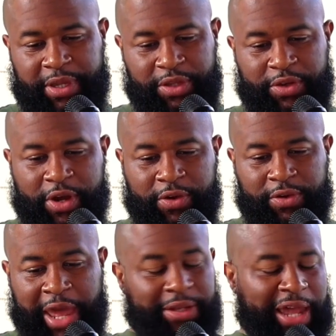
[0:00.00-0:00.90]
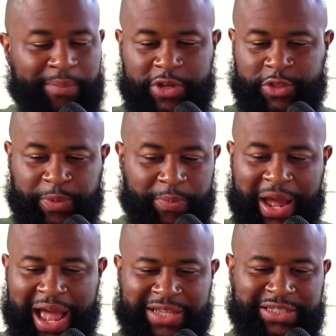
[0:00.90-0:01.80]
You know, like most people,
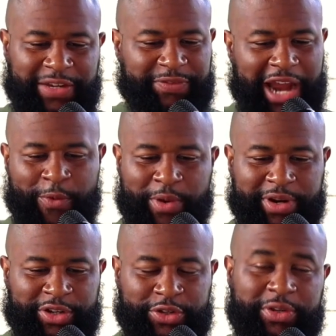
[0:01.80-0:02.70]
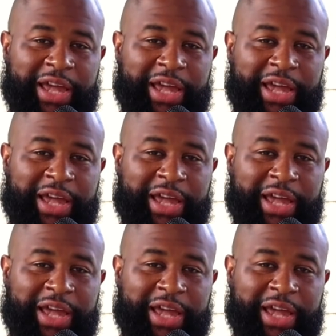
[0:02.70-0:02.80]
I got stuff that I want to do.